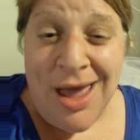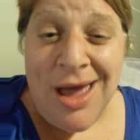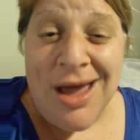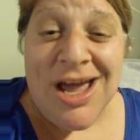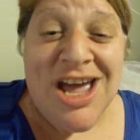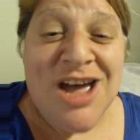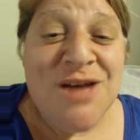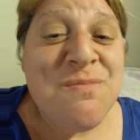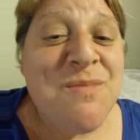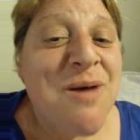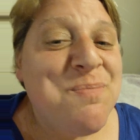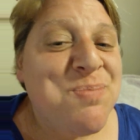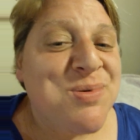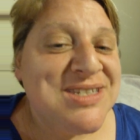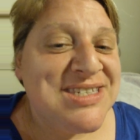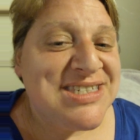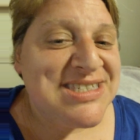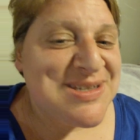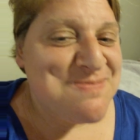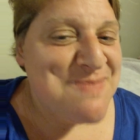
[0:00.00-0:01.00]
Come up with
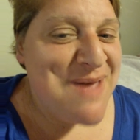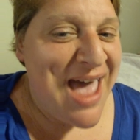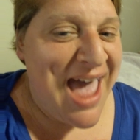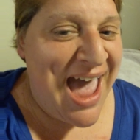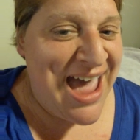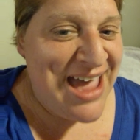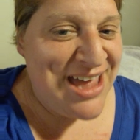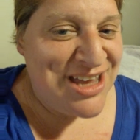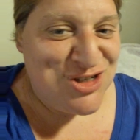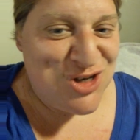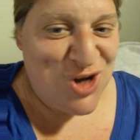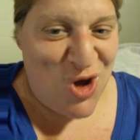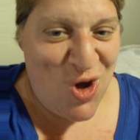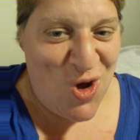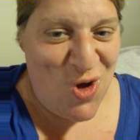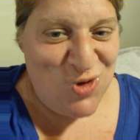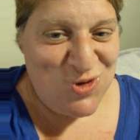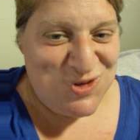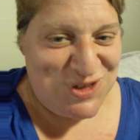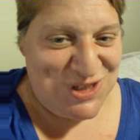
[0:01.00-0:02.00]
some adult